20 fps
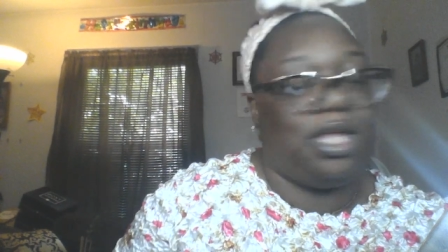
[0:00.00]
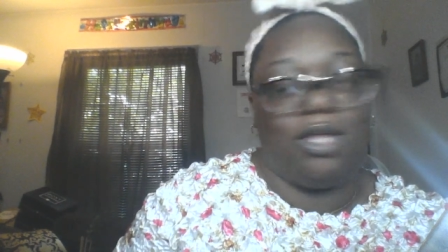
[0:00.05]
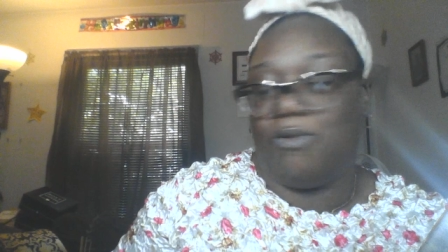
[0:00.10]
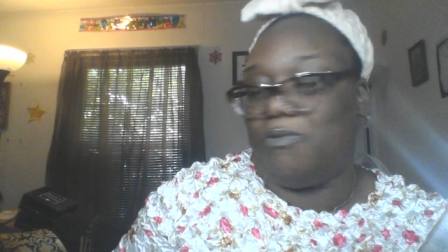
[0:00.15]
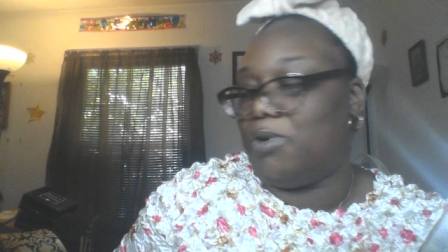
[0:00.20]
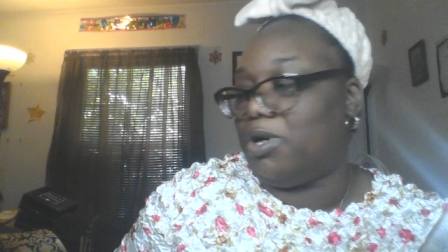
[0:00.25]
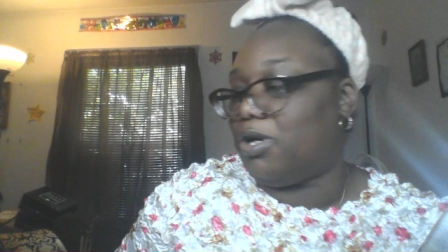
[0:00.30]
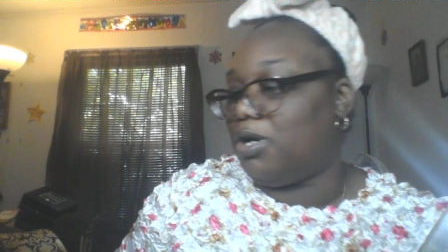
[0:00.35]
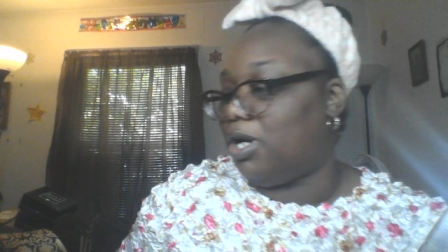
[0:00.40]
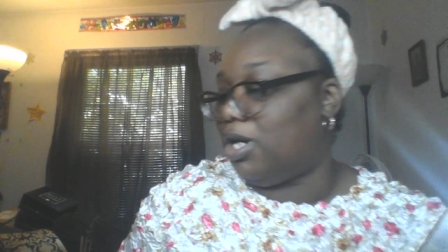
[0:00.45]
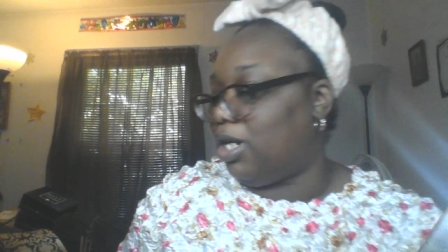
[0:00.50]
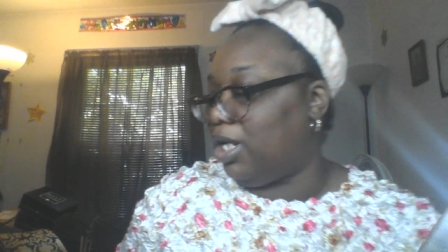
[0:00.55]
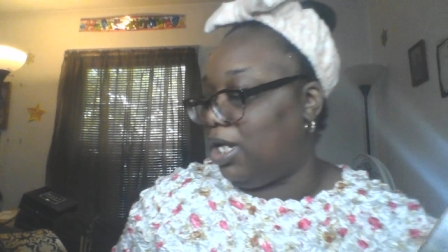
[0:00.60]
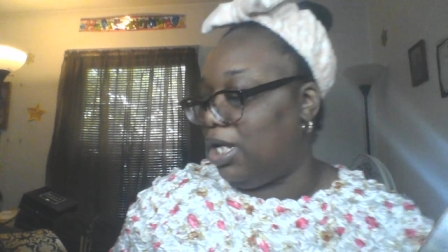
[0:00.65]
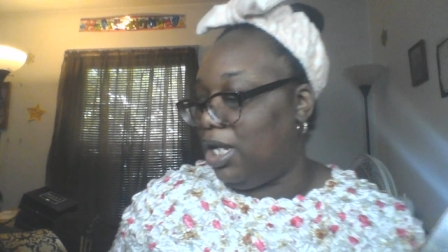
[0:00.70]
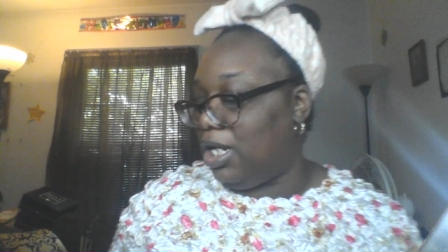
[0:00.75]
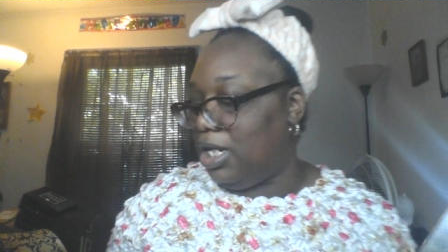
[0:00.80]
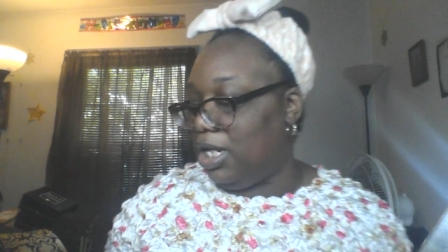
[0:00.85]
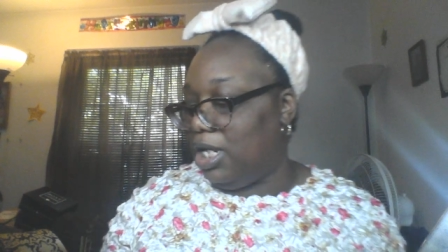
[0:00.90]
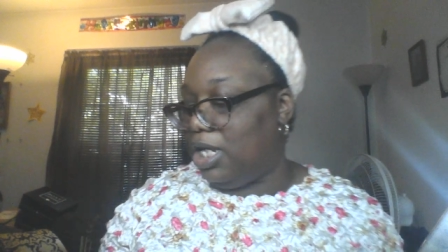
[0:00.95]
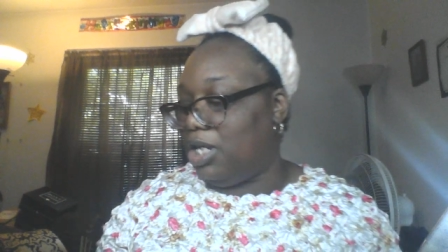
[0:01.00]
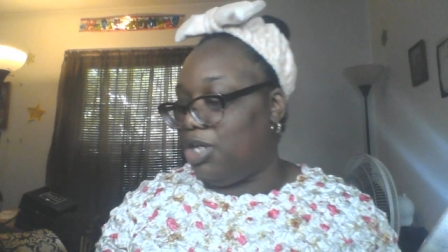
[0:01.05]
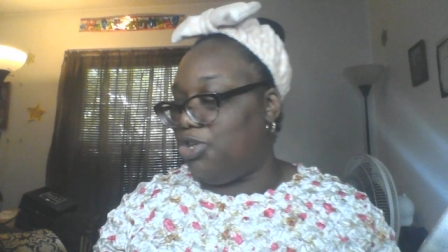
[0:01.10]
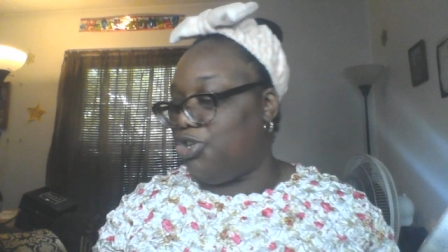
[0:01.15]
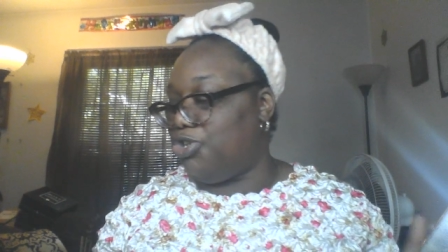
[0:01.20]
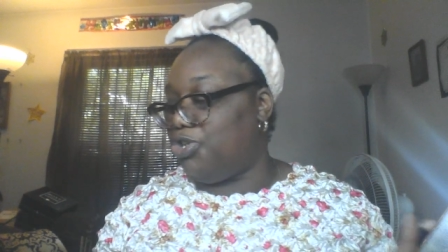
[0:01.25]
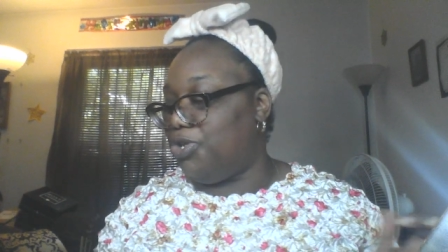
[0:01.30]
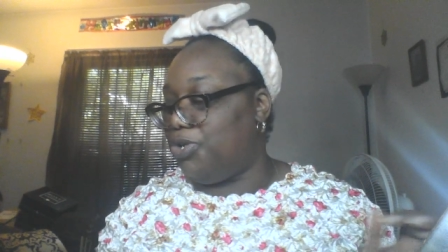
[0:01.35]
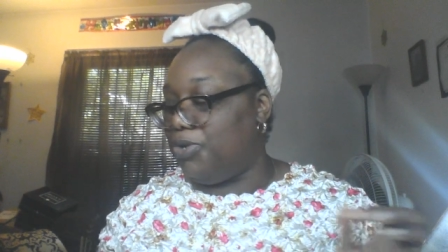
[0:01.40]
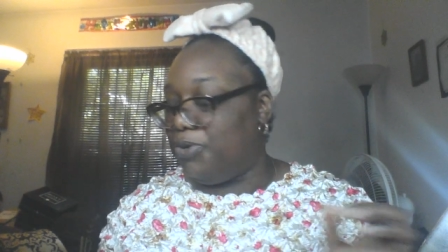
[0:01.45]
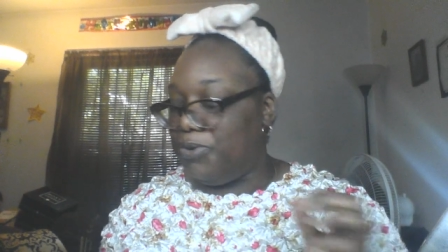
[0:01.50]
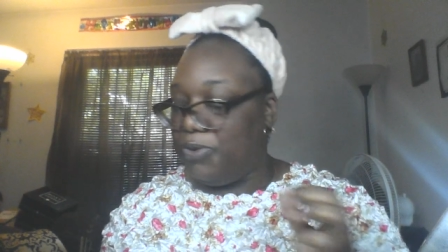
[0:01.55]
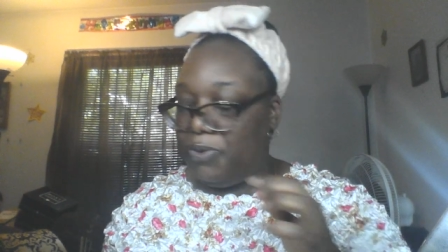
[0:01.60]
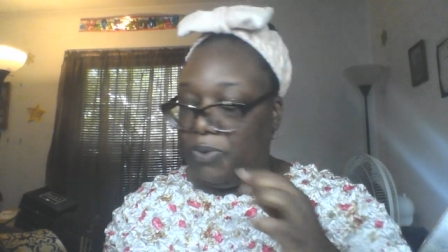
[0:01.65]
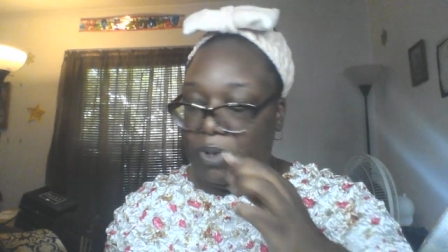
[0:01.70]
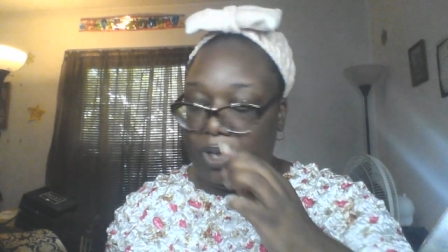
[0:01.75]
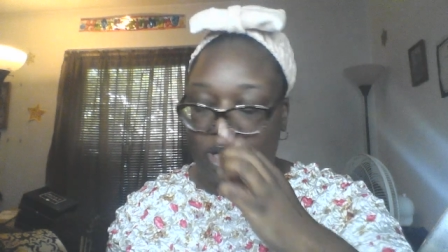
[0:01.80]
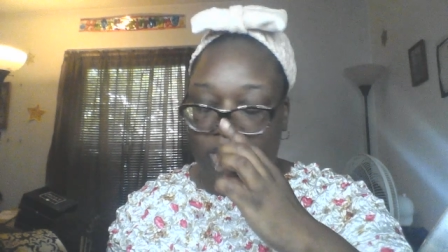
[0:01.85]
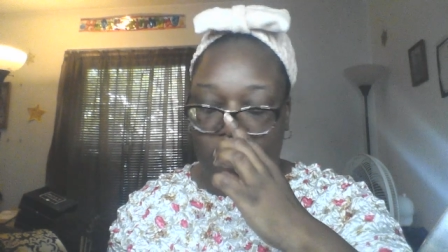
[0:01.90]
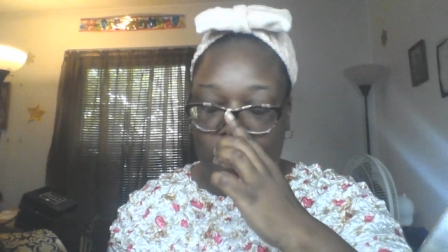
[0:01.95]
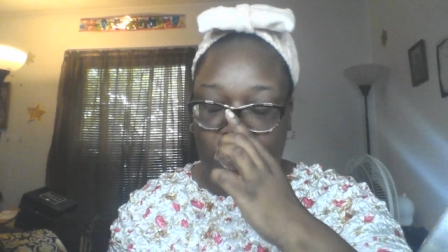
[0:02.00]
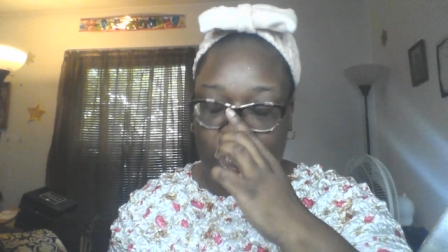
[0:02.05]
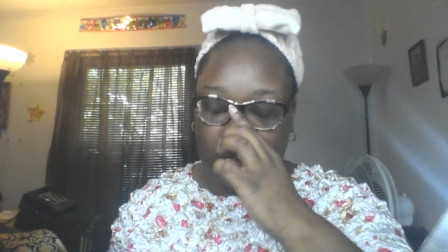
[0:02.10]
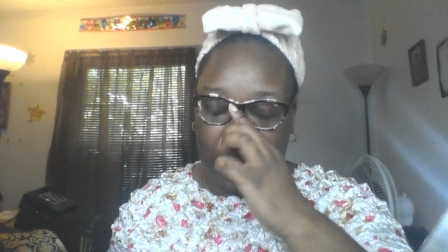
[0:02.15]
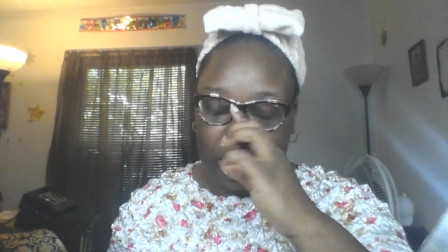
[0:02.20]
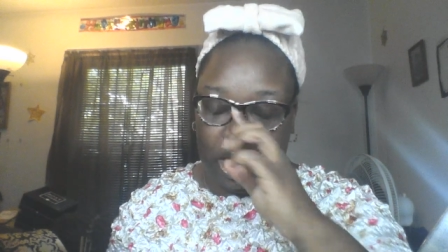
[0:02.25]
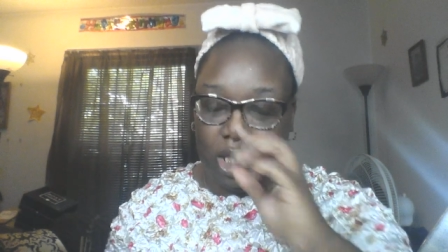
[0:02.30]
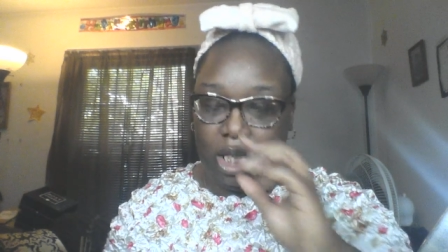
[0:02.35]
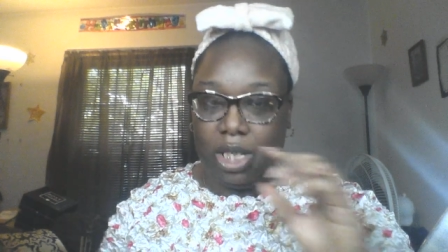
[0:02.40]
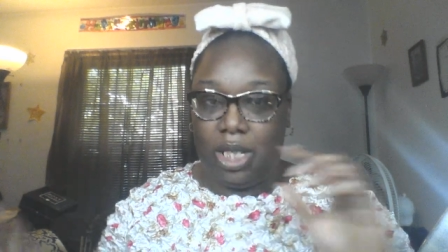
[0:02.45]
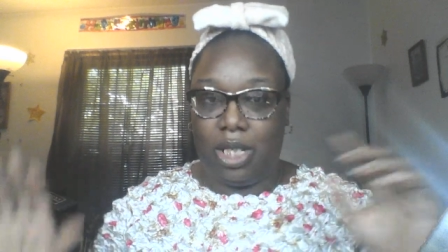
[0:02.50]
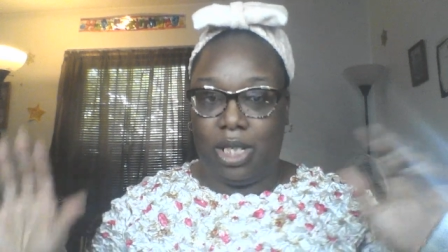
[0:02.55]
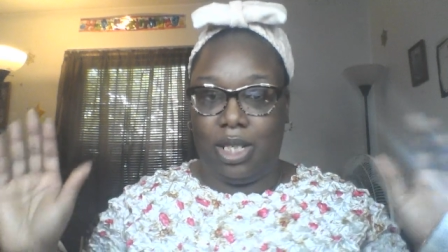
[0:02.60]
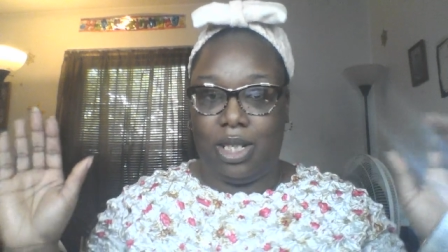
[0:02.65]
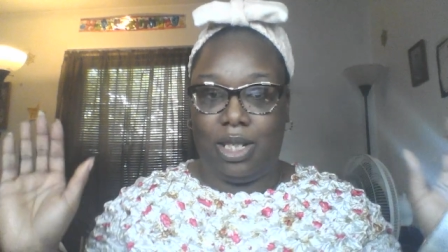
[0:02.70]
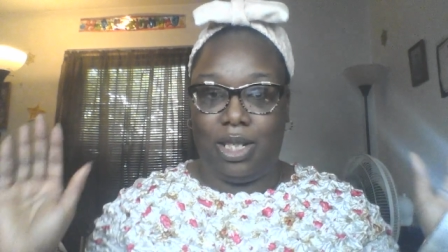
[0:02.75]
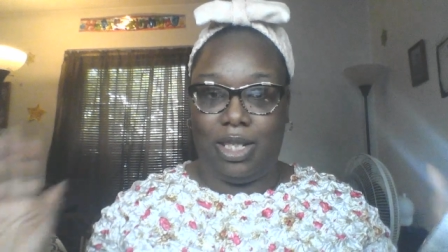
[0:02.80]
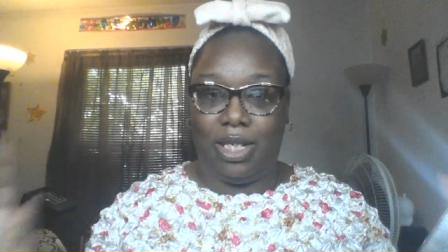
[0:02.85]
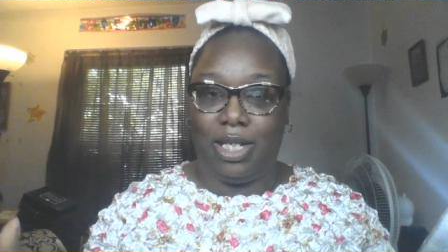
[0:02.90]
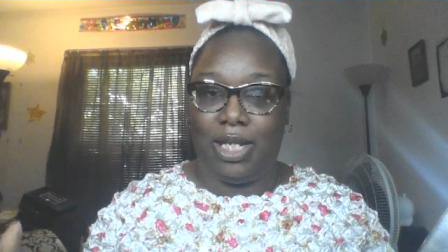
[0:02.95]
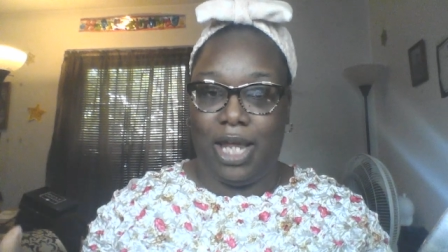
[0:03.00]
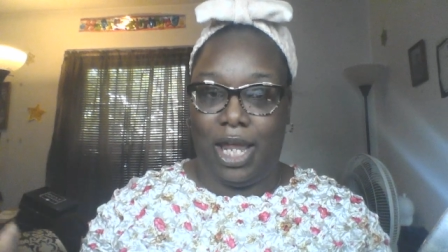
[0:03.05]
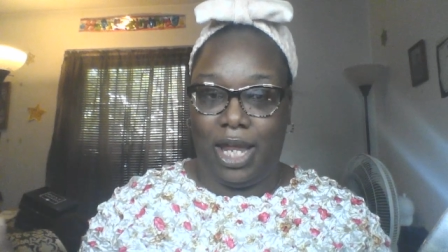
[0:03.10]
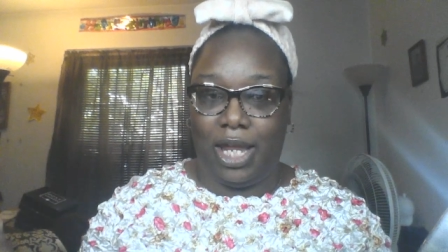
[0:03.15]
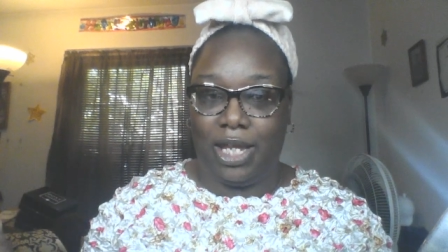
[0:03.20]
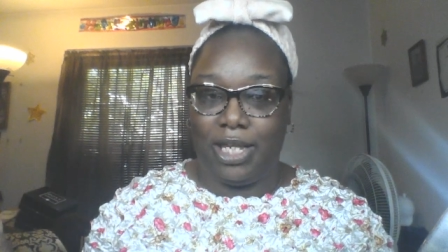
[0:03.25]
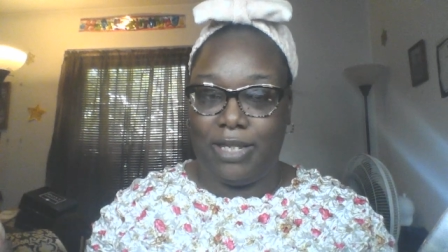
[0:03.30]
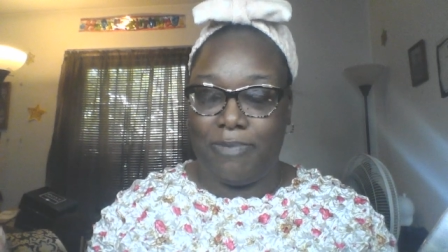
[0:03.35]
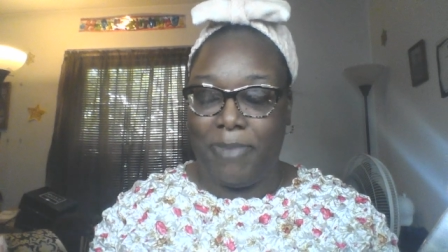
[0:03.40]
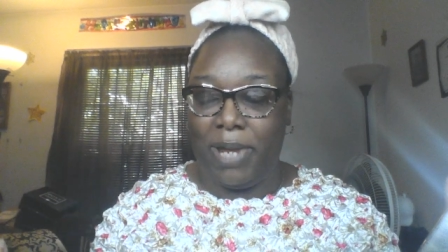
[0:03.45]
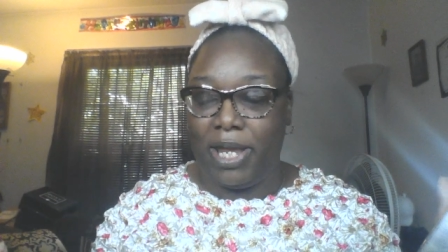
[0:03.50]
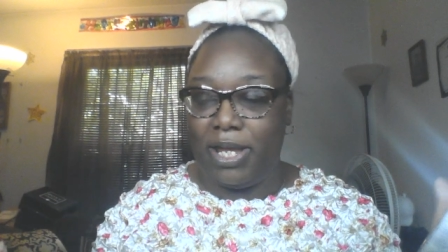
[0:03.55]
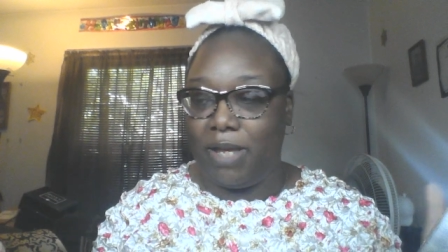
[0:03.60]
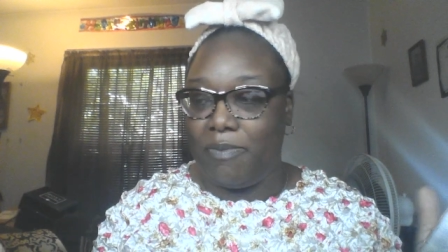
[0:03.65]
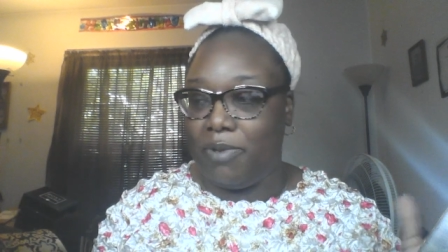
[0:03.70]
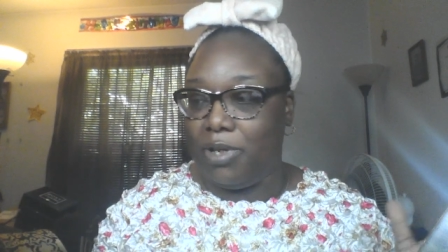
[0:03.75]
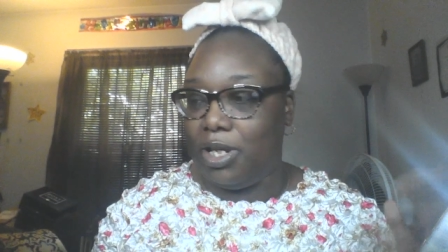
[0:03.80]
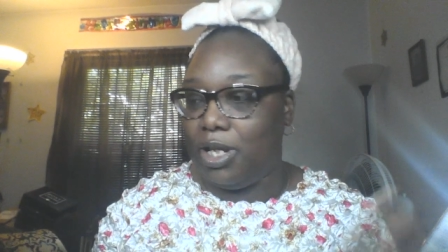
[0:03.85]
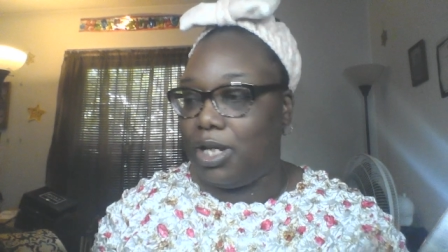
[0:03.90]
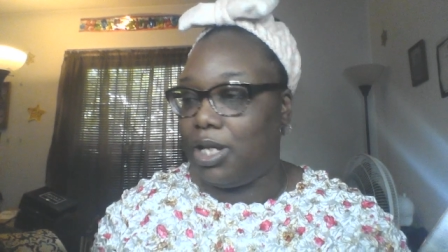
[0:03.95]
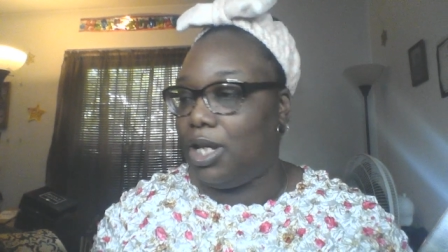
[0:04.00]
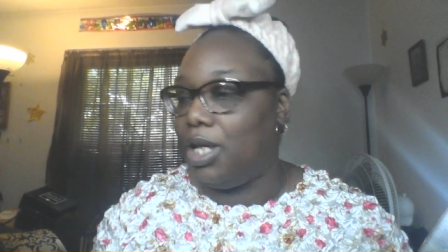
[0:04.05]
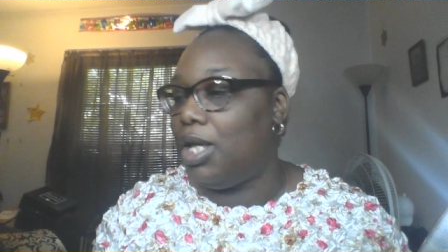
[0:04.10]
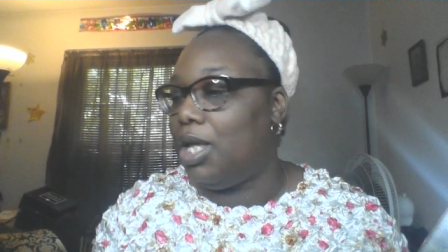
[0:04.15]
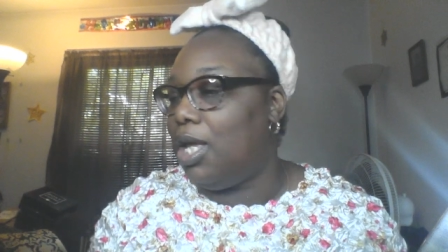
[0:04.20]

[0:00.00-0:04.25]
We're gonna get into today's makeup look.